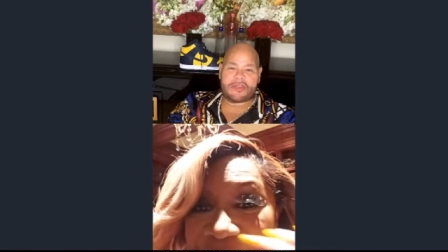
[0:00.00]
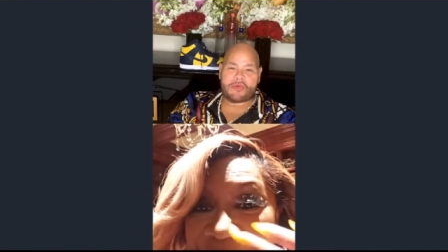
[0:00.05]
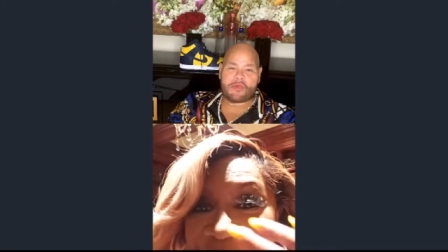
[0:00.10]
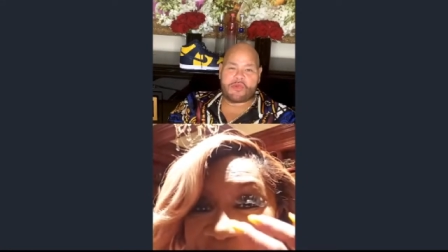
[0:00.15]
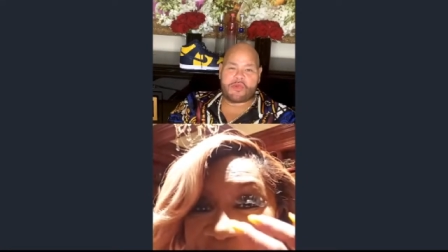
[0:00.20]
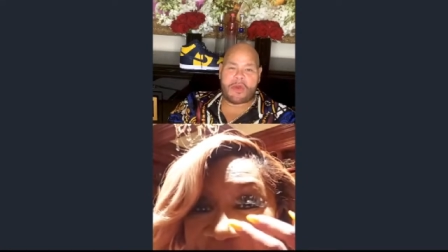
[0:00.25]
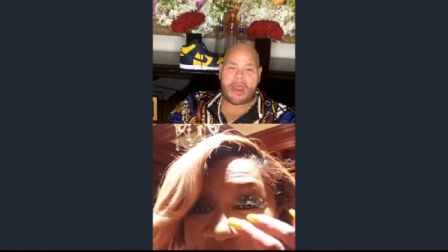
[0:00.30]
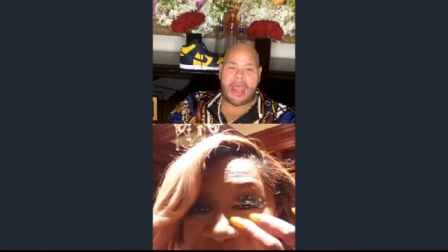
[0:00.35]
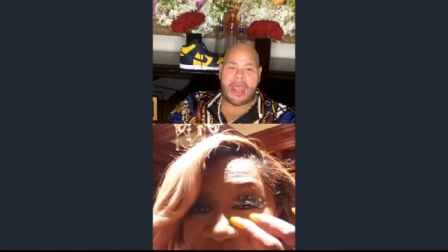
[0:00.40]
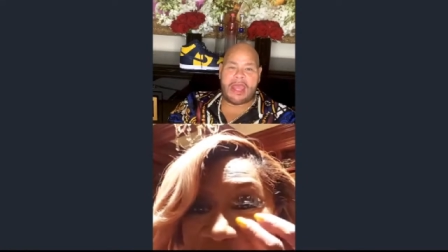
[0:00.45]

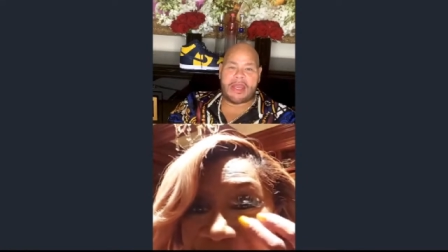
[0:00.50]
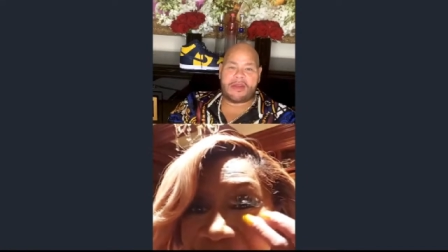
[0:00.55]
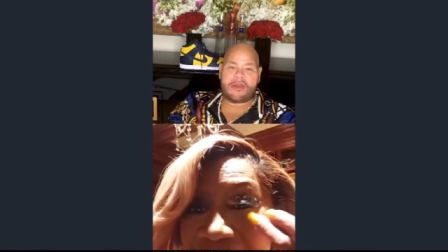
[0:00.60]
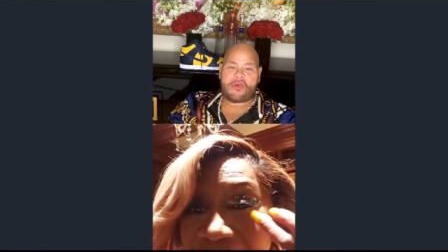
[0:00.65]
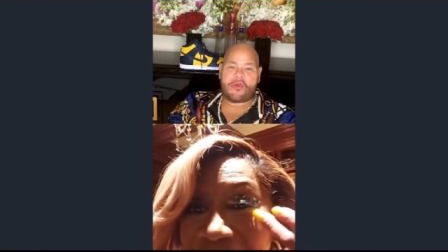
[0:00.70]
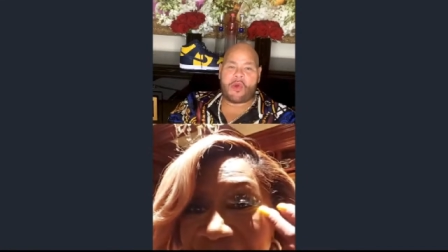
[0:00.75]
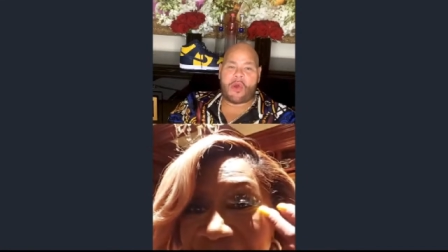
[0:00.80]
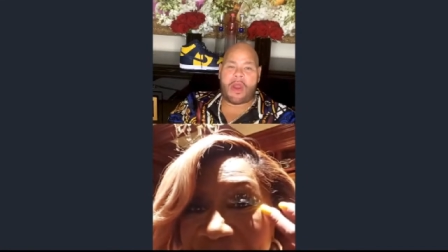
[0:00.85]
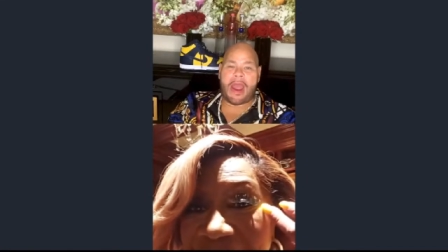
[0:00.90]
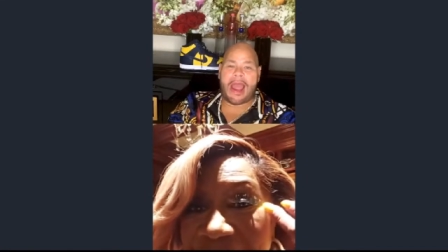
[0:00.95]
red
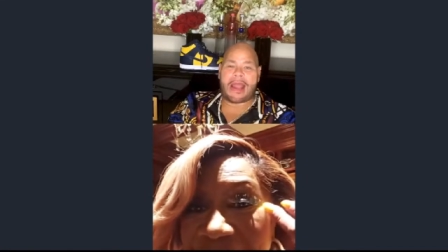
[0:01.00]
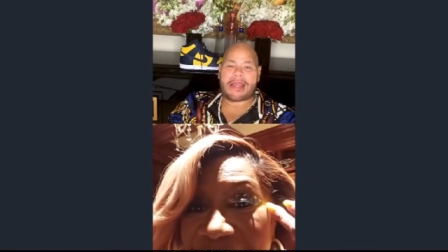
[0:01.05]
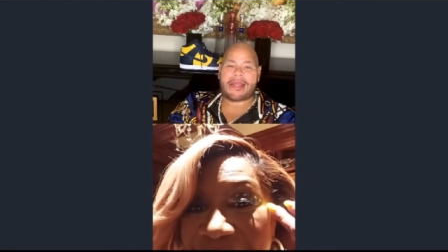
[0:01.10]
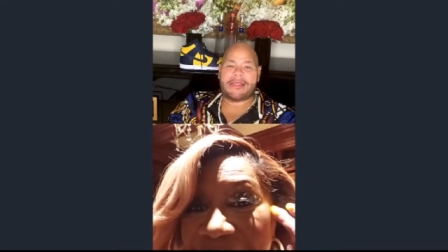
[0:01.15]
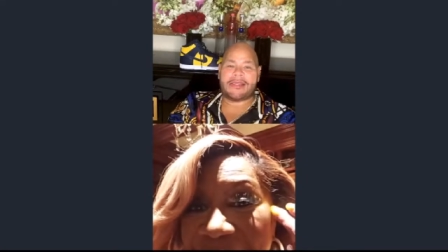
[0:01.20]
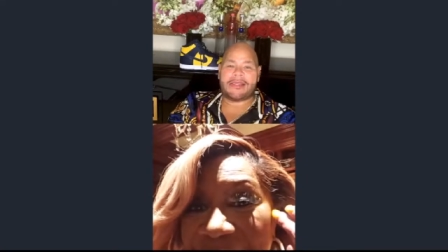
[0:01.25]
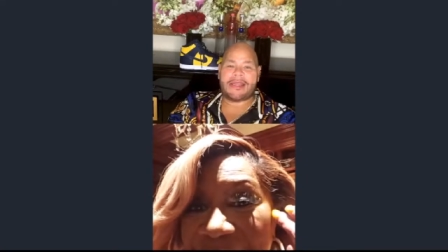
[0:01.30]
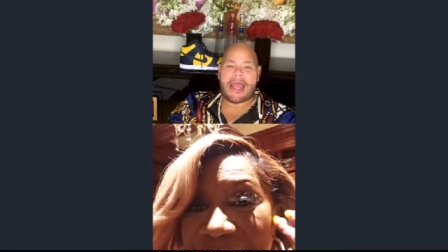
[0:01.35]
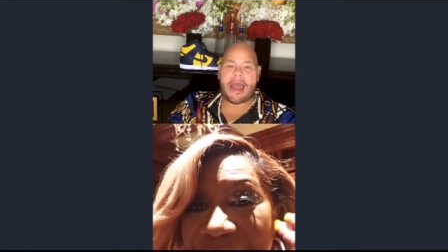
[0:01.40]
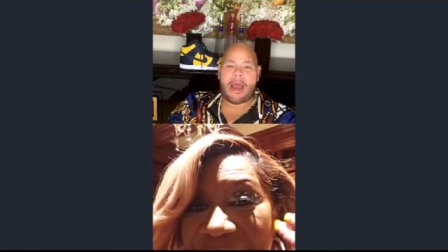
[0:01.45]

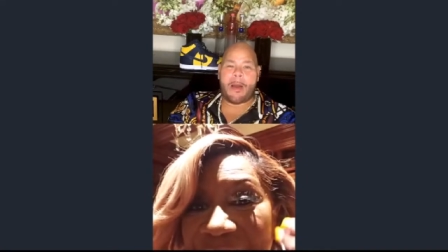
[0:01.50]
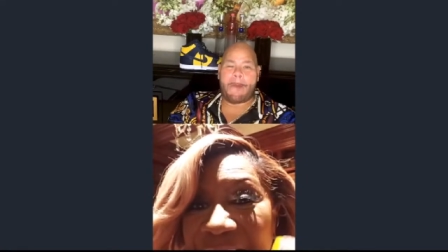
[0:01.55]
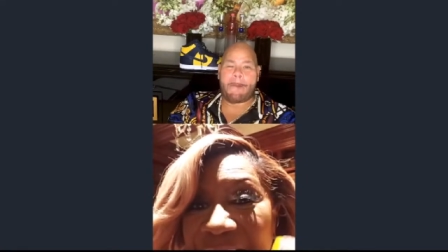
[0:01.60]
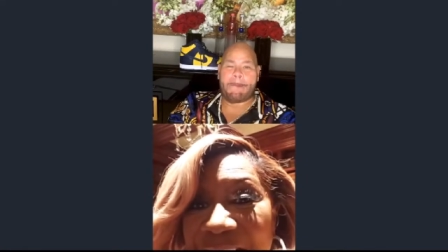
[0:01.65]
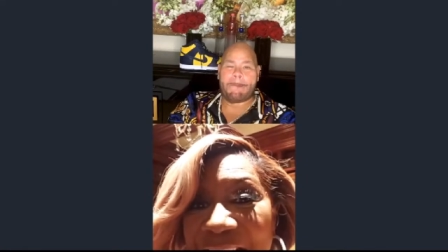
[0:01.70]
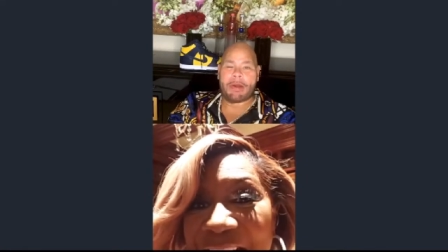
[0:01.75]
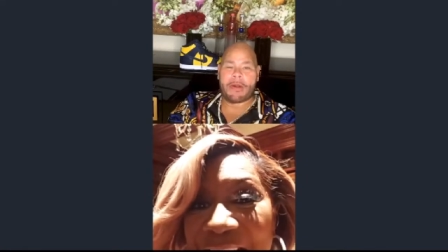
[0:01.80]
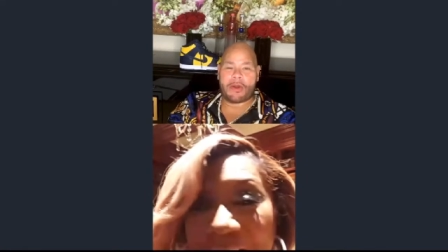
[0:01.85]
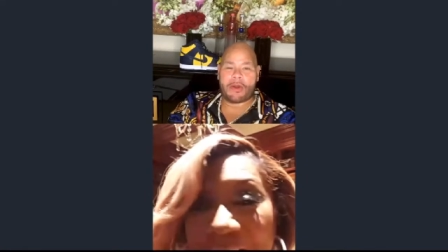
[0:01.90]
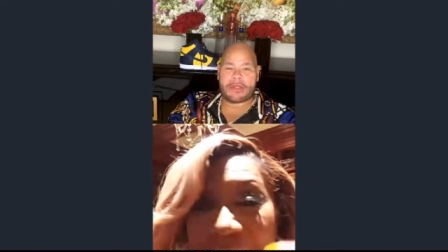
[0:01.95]
crocodile
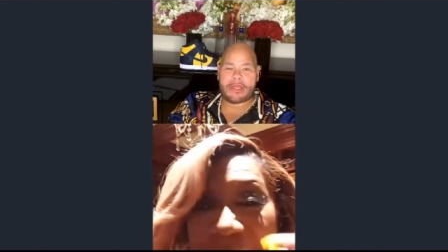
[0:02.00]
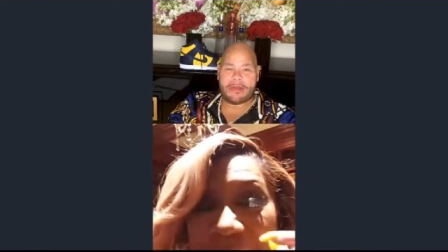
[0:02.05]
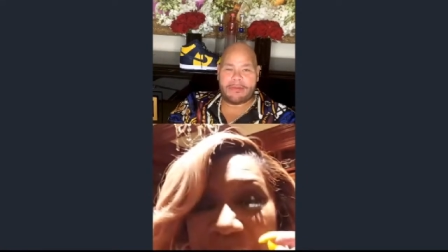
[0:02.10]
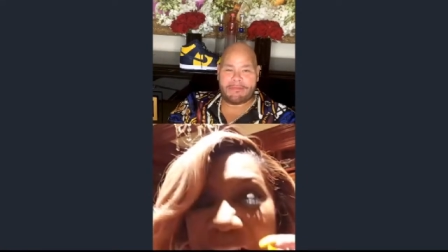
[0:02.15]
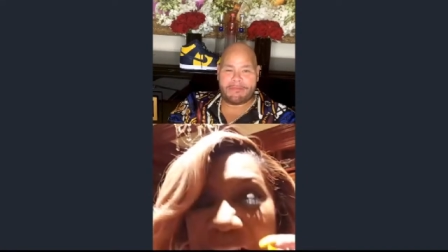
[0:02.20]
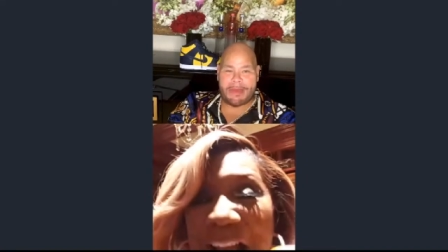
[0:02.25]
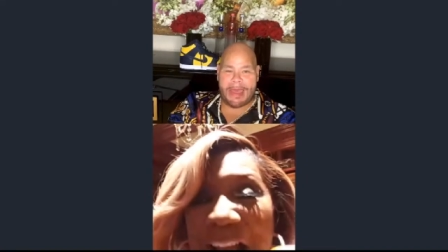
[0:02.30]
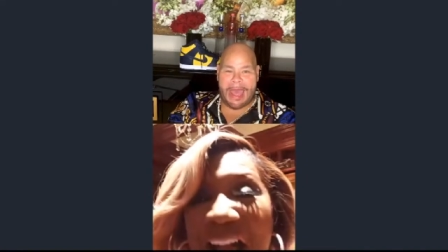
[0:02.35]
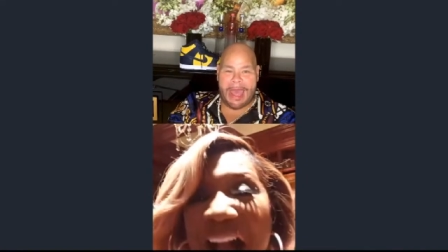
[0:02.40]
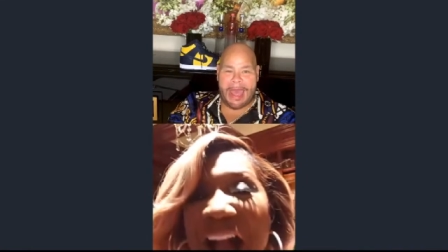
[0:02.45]
Birkin
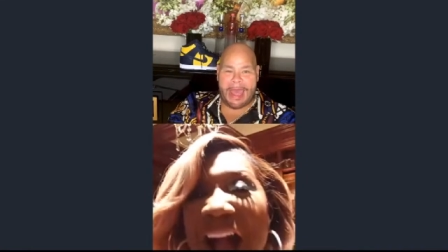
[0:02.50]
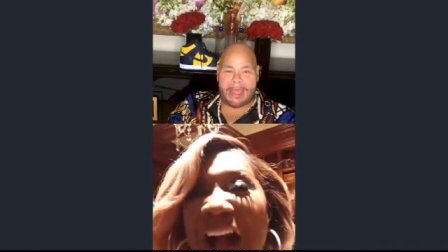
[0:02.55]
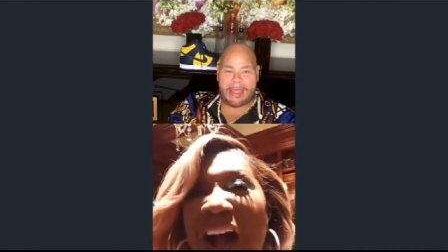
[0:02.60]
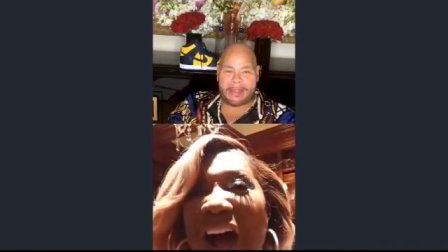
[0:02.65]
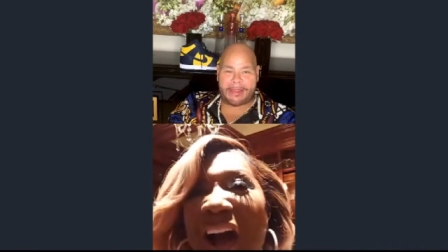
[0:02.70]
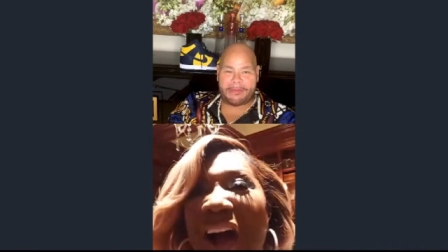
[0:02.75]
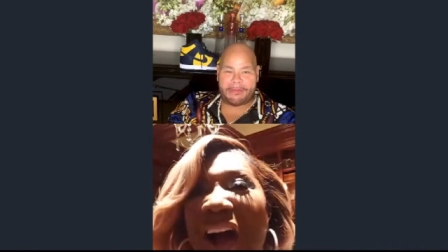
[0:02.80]
bag.